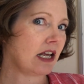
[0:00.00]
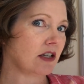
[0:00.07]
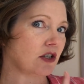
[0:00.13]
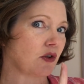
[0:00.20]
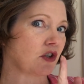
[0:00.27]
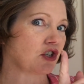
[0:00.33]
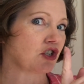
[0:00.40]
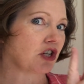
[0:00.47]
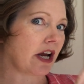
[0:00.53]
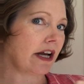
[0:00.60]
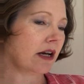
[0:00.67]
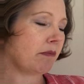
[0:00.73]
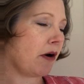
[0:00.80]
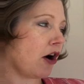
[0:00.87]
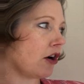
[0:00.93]
So the
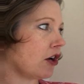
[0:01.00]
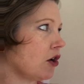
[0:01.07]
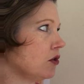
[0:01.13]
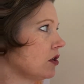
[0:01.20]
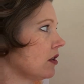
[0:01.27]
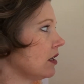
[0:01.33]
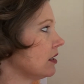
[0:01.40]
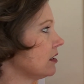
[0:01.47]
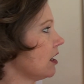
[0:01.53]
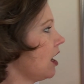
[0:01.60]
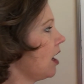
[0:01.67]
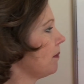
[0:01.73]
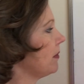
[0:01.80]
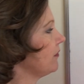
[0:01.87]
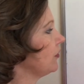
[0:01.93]
shaded part goes on the
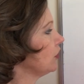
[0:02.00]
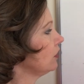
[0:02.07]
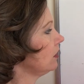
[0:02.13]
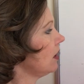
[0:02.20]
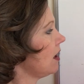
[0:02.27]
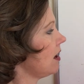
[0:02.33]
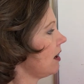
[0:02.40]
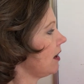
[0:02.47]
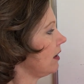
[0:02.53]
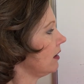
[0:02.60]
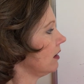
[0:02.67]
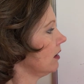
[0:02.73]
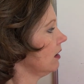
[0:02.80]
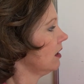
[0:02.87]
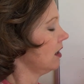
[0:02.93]
top of your line.
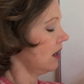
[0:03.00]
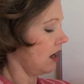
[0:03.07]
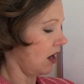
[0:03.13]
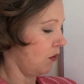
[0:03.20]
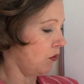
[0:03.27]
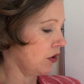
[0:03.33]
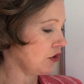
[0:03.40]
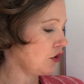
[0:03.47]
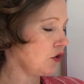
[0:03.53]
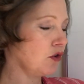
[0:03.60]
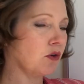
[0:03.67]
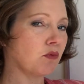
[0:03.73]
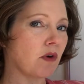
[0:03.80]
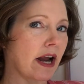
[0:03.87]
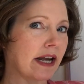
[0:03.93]
I want you
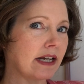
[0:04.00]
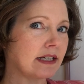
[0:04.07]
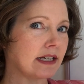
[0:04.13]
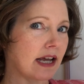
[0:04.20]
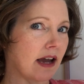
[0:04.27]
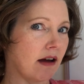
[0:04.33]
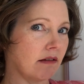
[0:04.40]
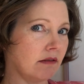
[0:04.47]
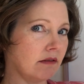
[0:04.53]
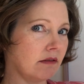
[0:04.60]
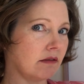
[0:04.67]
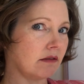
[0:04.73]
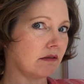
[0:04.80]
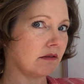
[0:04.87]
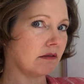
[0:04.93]
to write it down
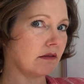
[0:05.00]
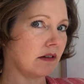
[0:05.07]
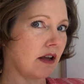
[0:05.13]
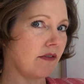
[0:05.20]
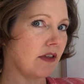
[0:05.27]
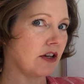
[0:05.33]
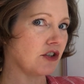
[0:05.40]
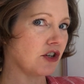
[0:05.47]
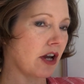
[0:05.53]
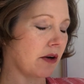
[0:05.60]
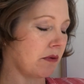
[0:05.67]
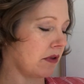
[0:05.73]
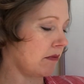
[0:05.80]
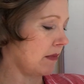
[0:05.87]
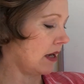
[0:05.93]
and then check
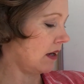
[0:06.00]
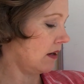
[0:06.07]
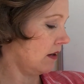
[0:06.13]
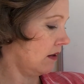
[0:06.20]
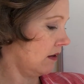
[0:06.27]
with me.